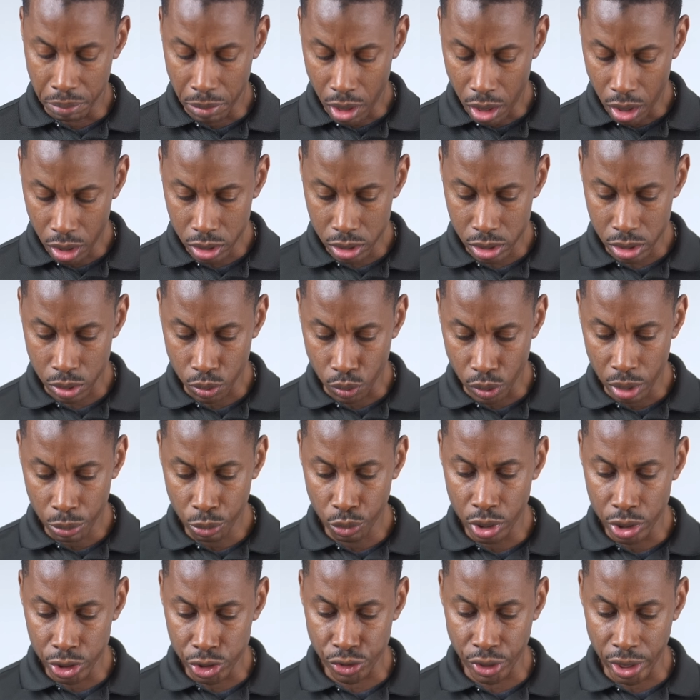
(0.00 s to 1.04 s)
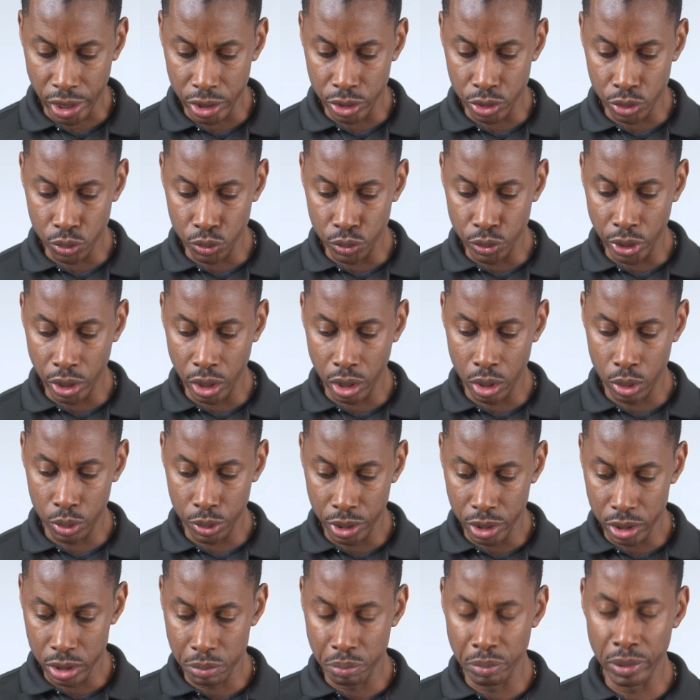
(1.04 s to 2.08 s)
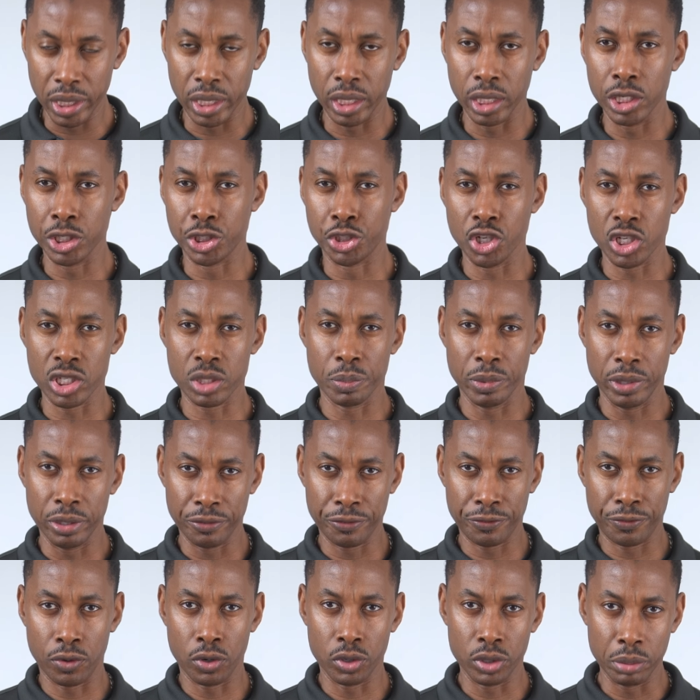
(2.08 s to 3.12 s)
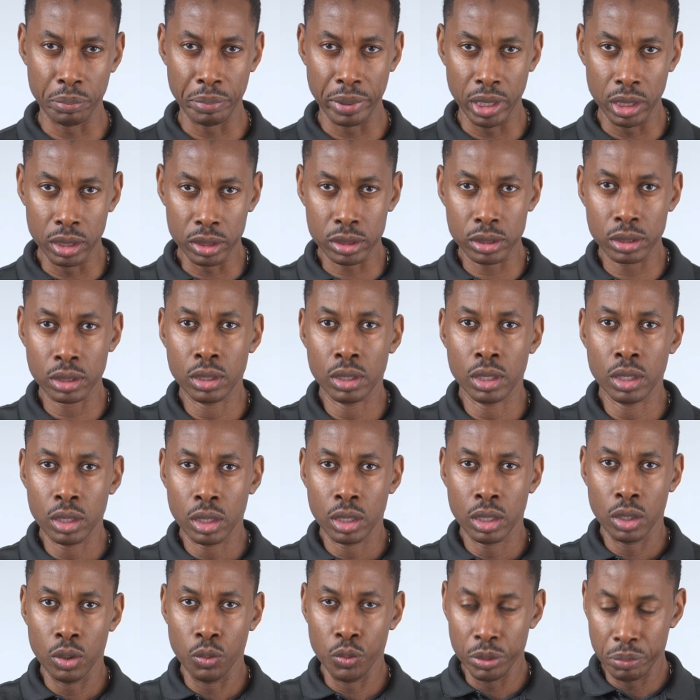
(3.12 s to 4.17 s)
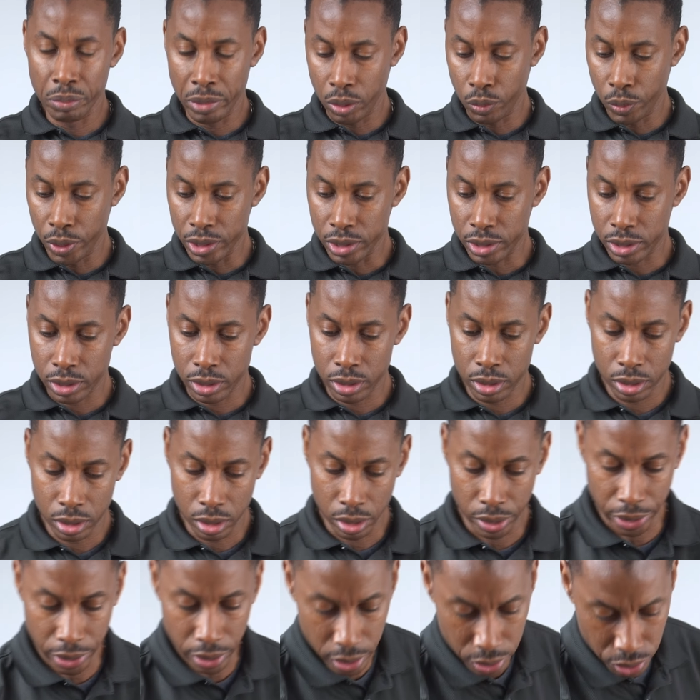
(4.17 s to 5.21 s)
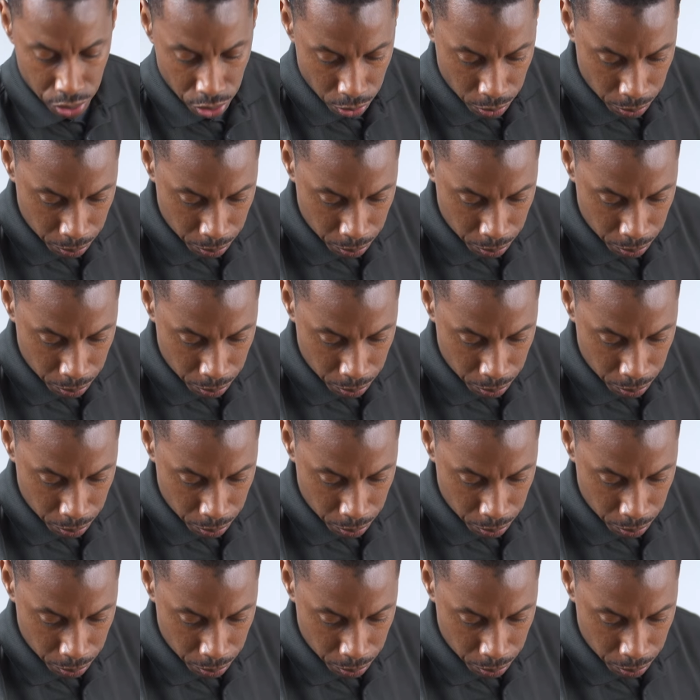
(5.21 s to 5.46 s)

the box, what I'm gonna try and do now is make an adjustment for the belt with my waist. All right, let's